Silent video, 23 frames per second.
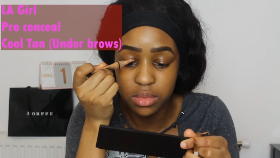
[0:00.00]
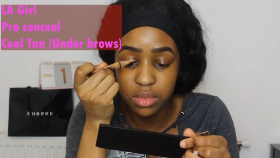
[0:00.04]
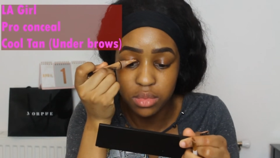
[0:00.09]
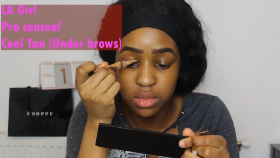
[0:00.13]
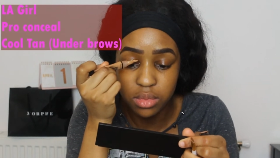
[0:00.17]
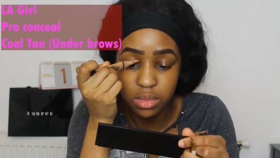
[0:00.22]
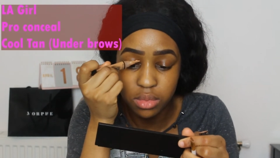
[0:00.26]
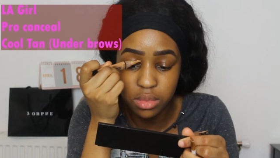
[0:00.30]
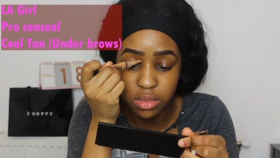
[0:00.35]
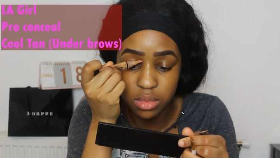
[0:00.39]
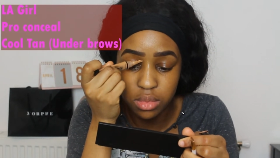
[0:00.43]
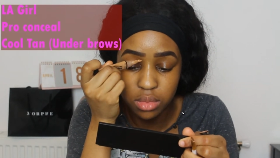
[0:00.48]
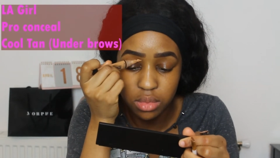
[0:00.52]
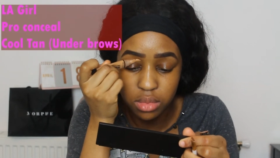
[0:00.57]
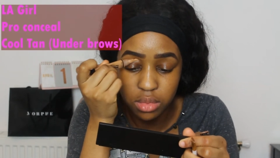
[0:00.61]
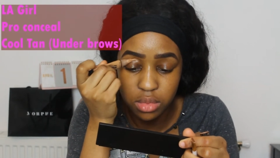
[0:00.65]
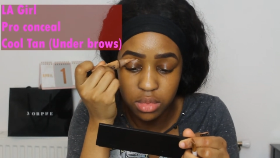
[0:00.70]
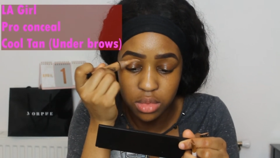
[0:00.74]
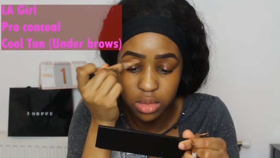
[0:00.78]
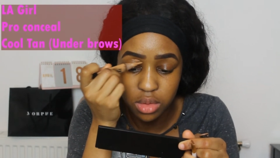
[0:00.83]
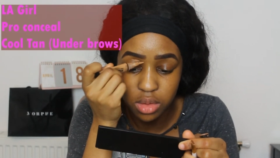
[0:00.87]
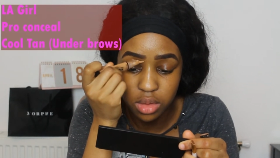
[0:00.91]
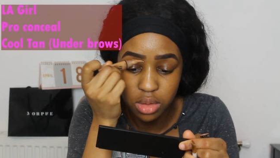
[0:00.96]

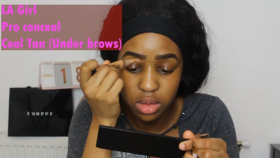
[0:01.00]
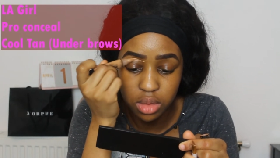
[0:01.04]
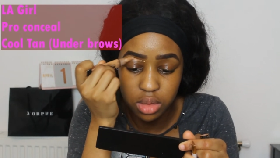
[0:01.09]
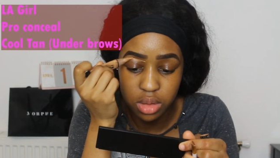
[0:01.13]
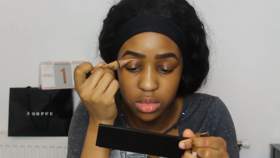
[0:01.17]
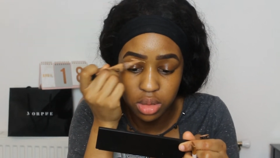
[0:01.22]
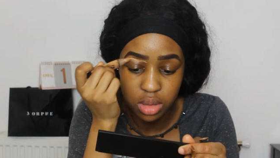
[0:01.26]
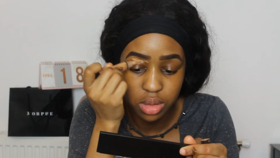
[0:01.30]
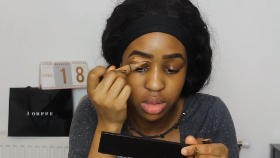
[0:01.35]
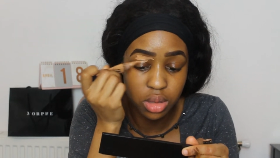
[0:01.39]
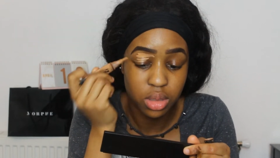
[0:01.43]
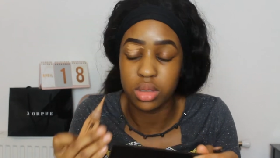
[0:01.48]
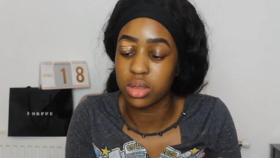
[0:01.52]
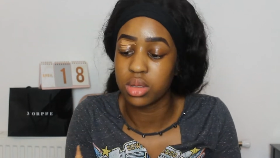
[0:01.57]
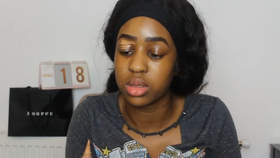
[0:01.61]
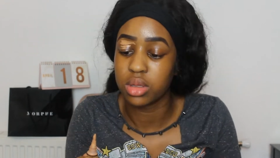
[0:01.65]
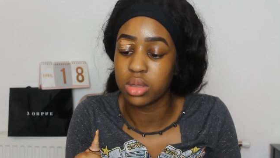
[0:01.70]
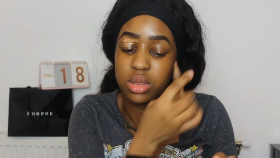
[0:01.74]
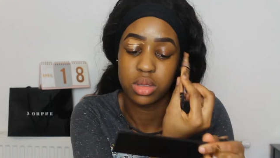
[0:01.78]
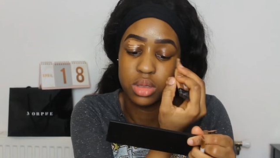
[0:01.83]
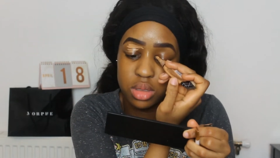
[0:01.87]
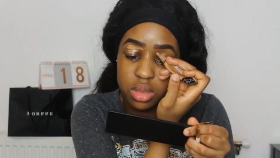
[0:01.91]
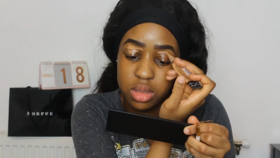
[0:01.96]

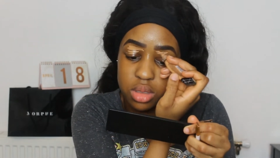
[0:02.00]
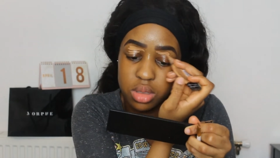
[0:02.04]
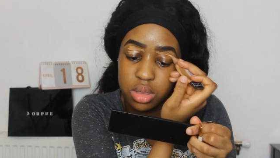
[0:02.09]
Nobody speaks.